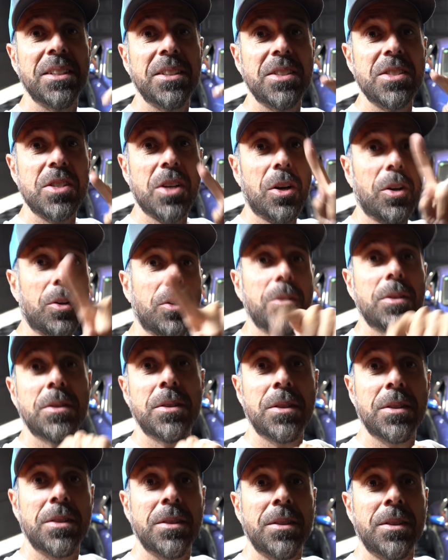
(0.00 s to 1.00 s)
So
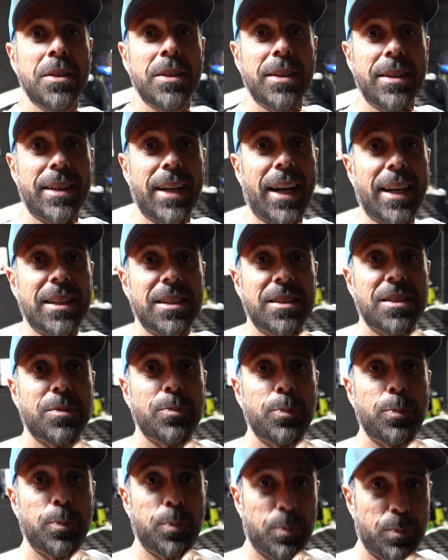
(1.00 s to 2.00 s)
that's
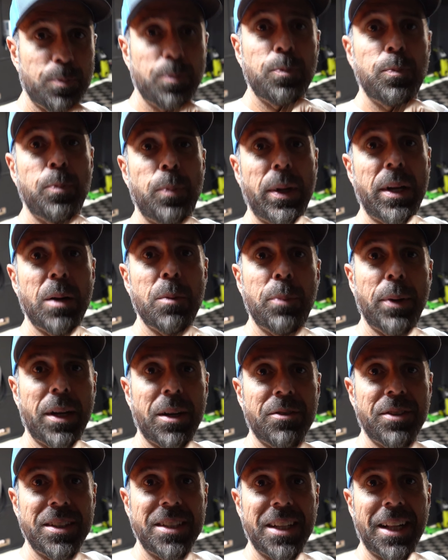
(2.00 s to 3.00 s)
been a bit
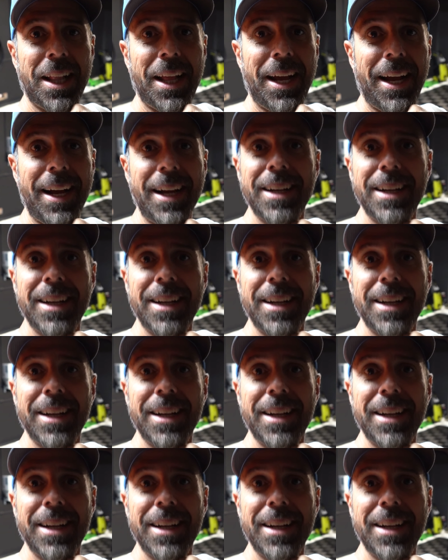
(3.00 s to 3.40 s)
of a delay.